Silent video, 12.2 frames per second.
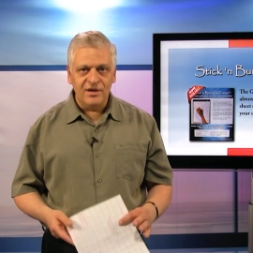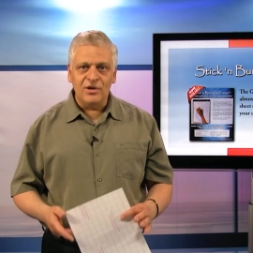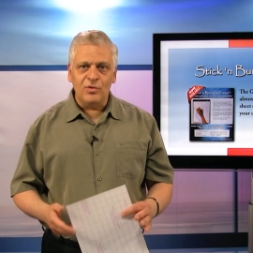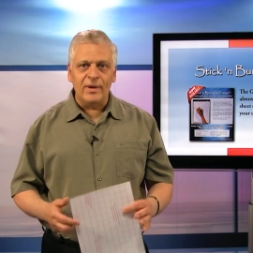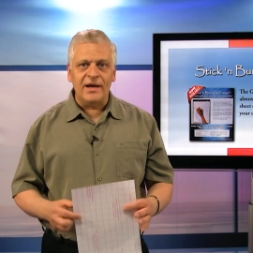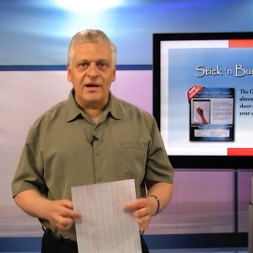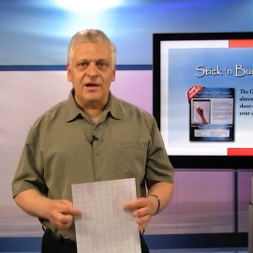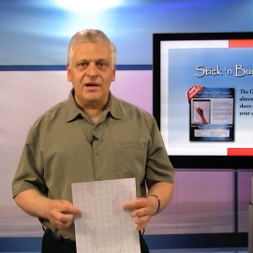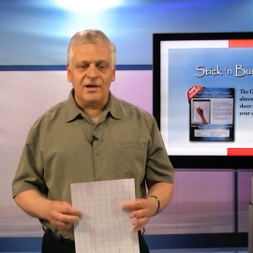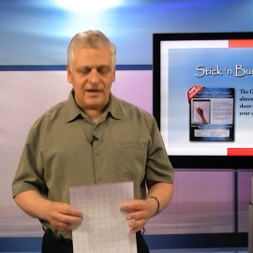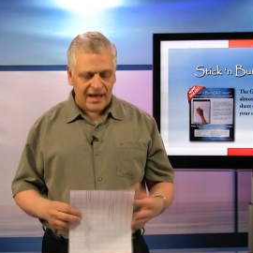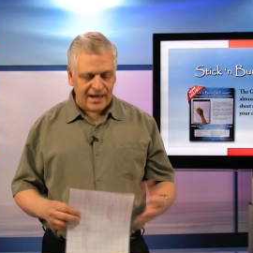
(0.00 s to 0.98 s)

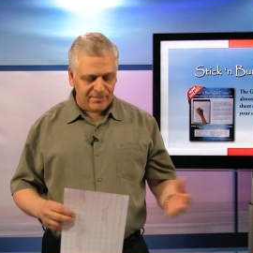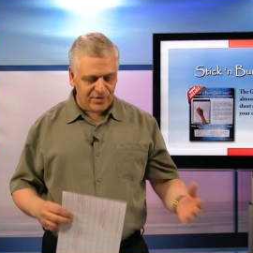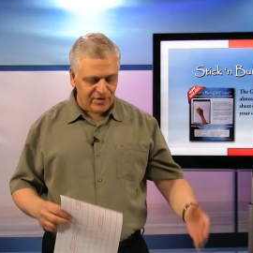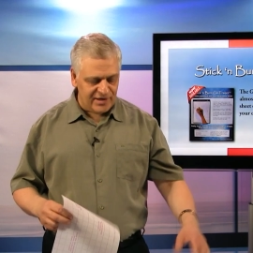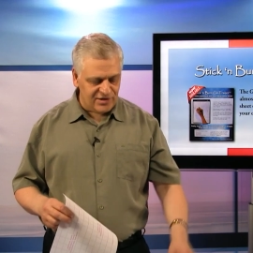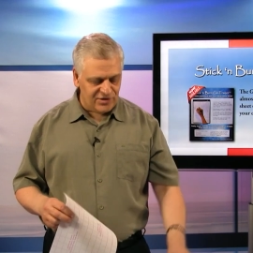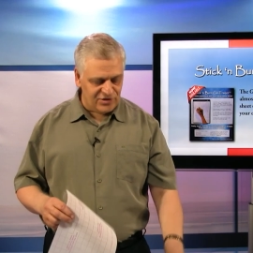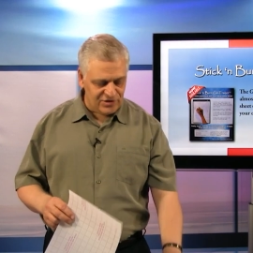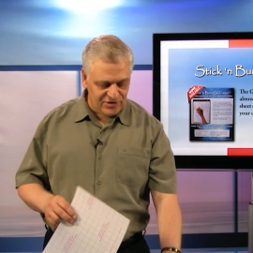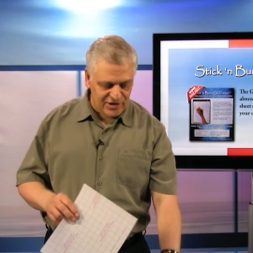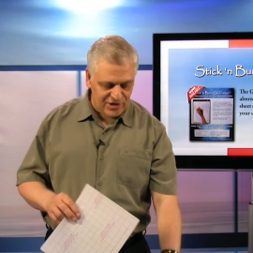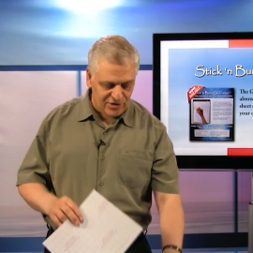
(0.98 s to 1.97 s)
where I'm going
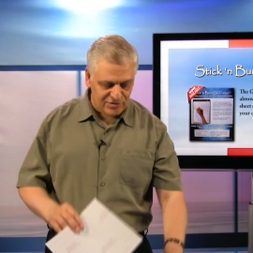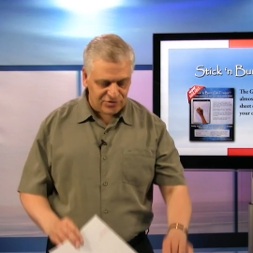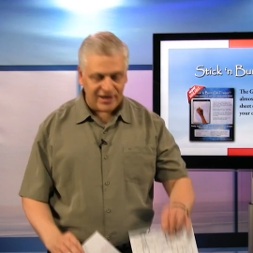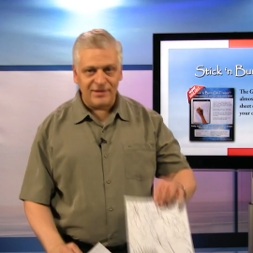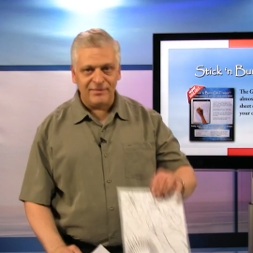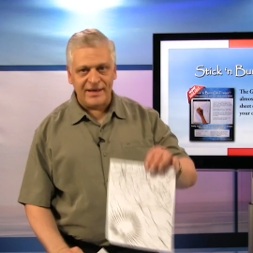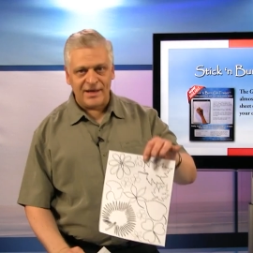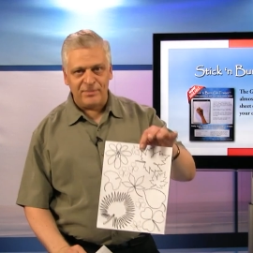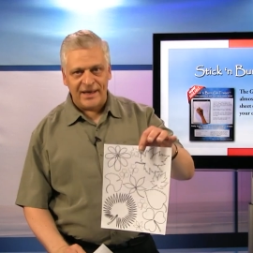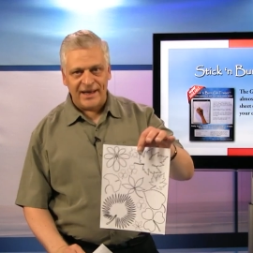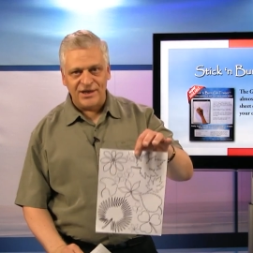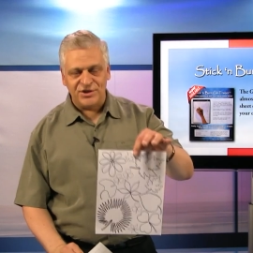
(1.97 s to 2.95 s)
to, try to make a
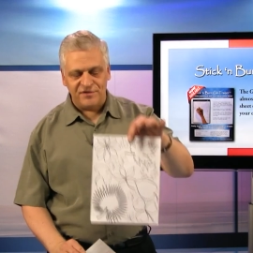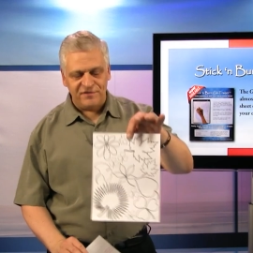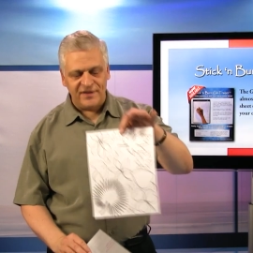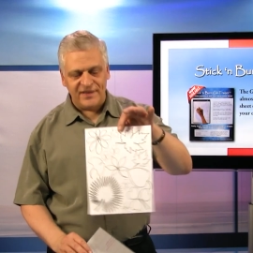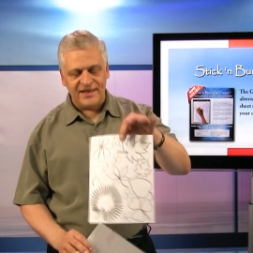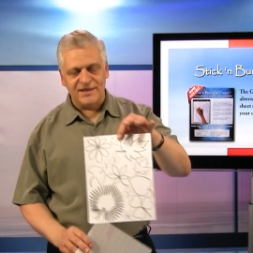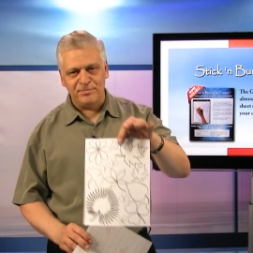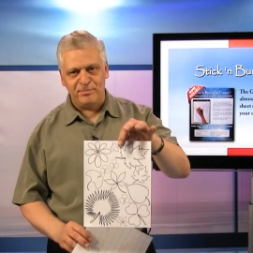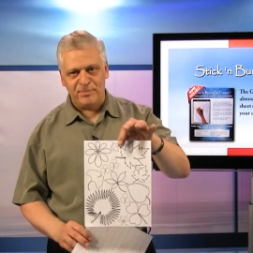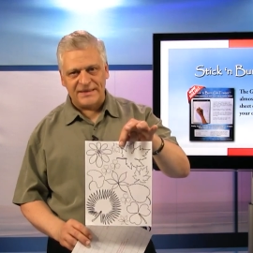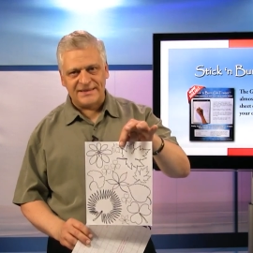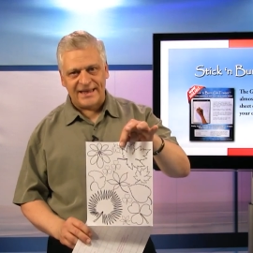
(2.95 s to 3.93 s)
page and fill it as
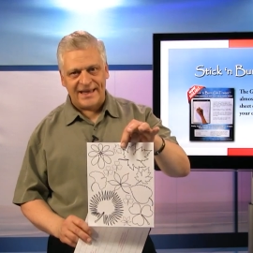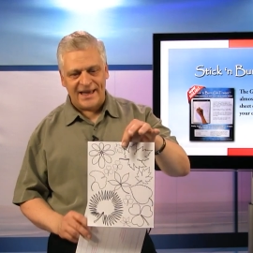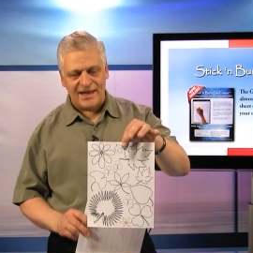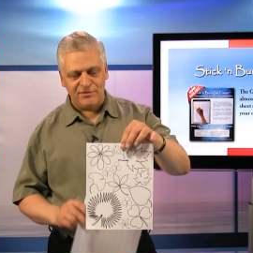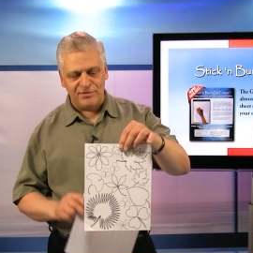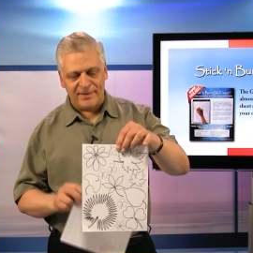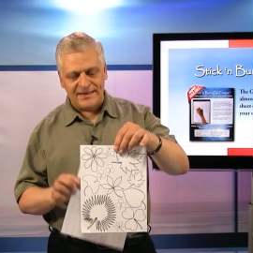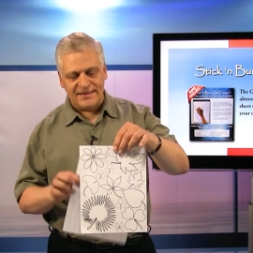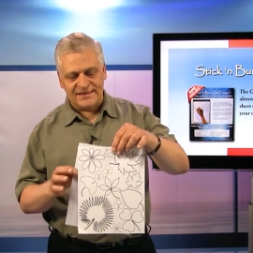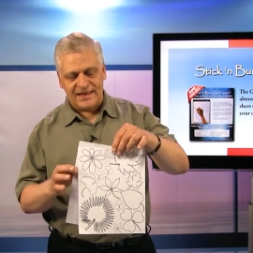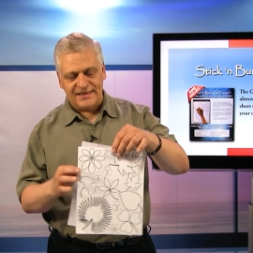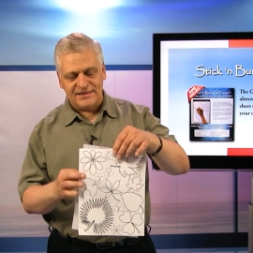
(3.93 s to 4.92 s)
best I can with my
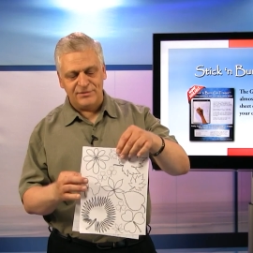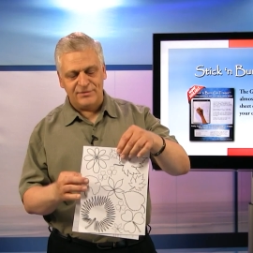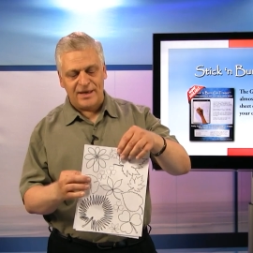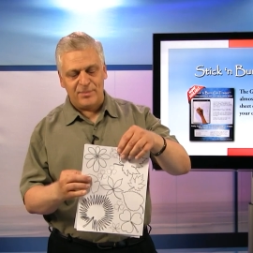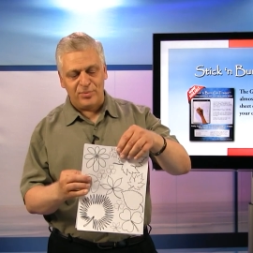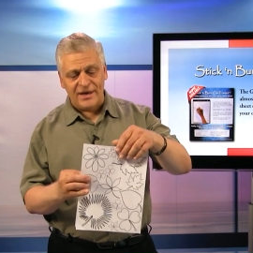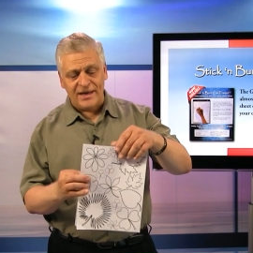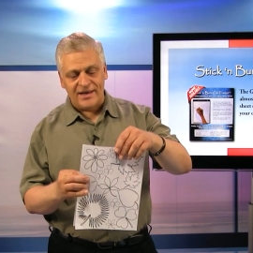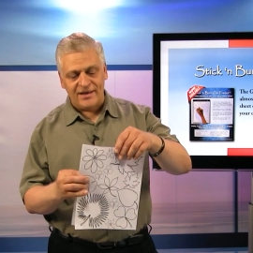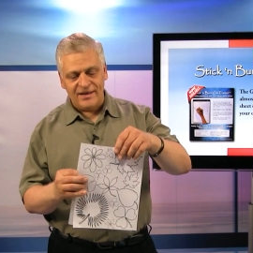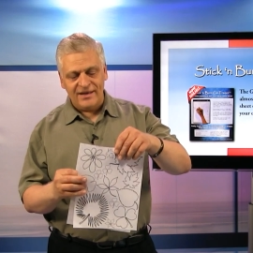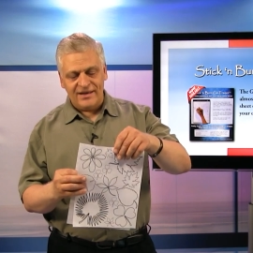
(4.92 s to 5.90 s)
design. So when I print it,
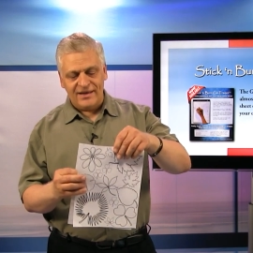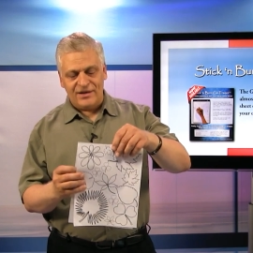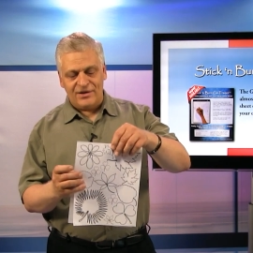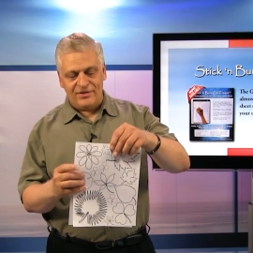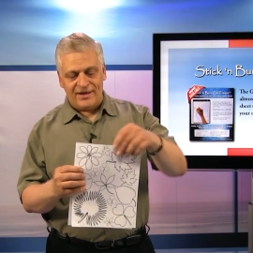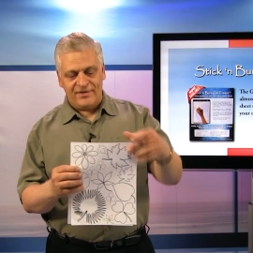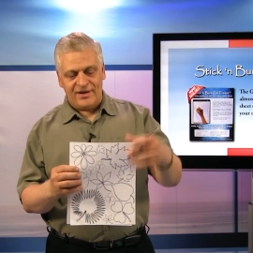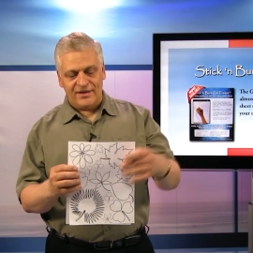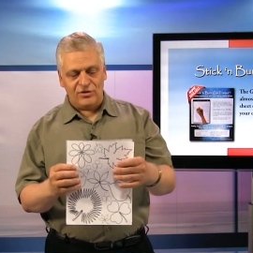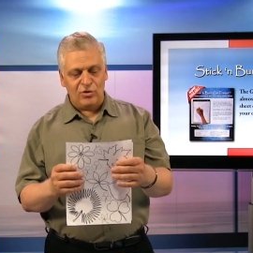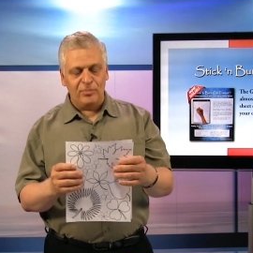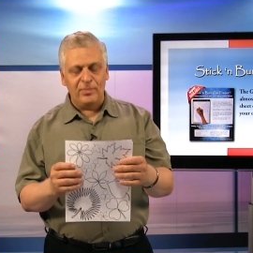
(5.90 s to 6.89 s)
I've got
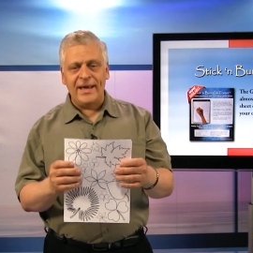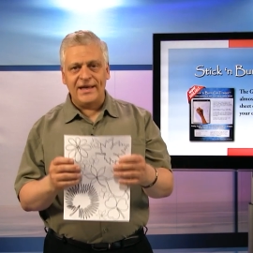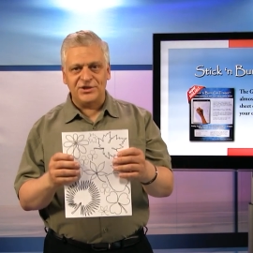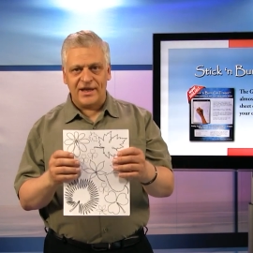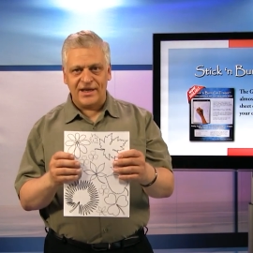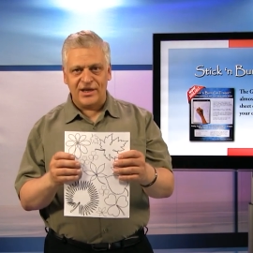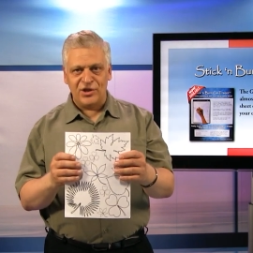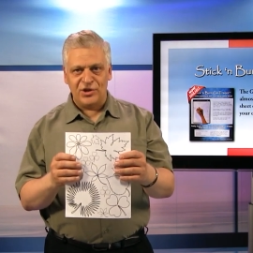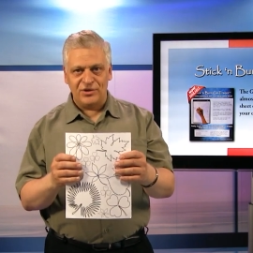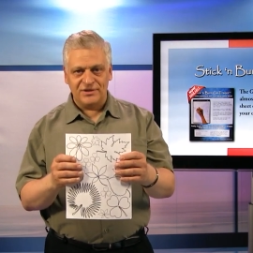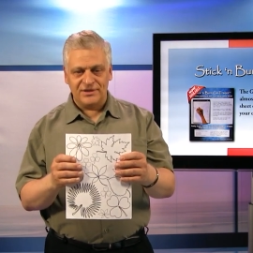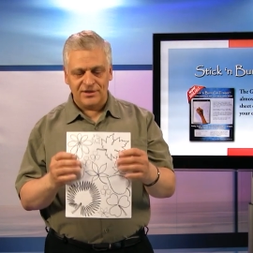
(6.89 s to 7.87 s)
the whole page that I can
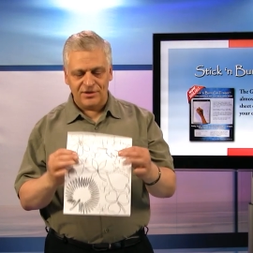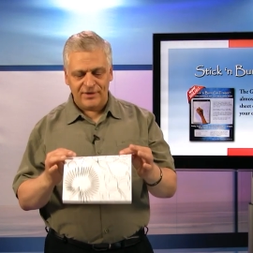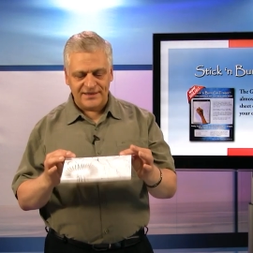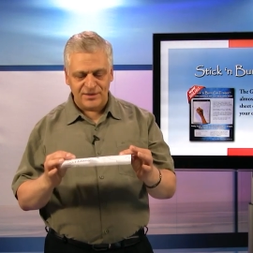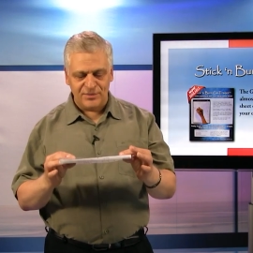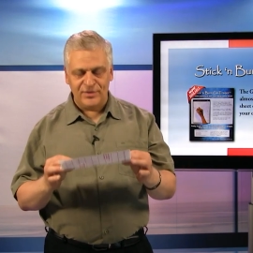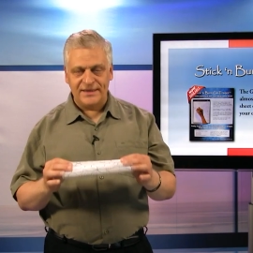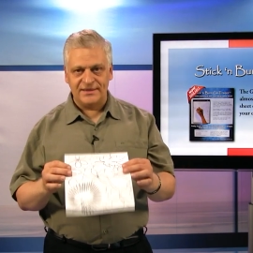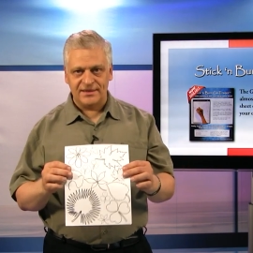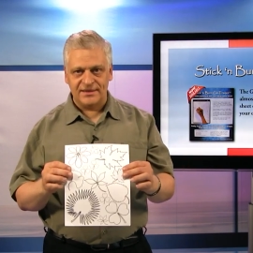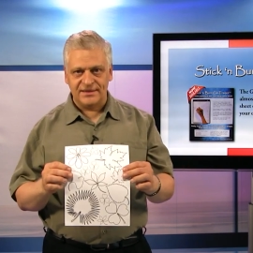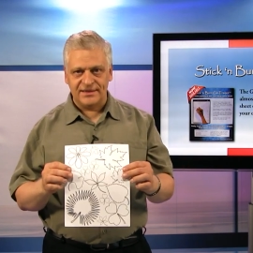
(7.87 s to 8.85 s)
use. Otherwise, I'm
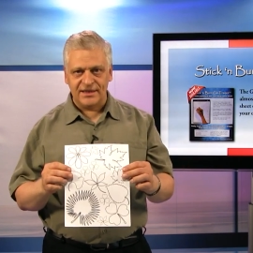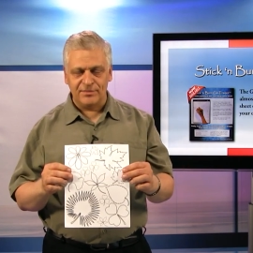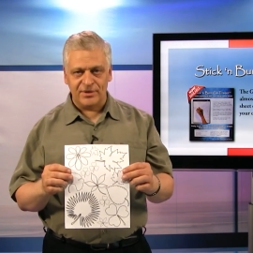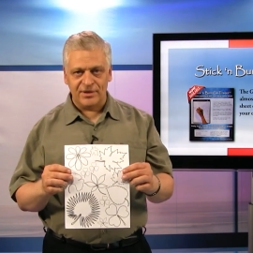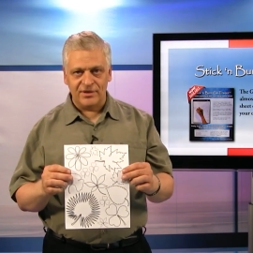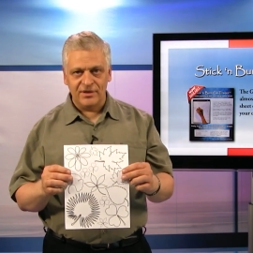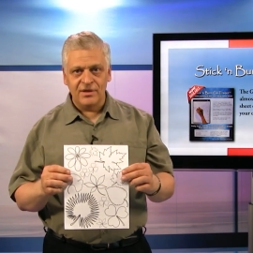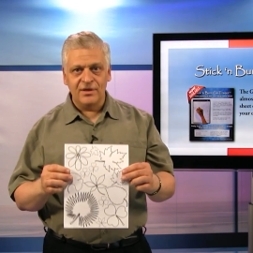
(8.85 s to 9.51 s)
wasting Stick and Burn.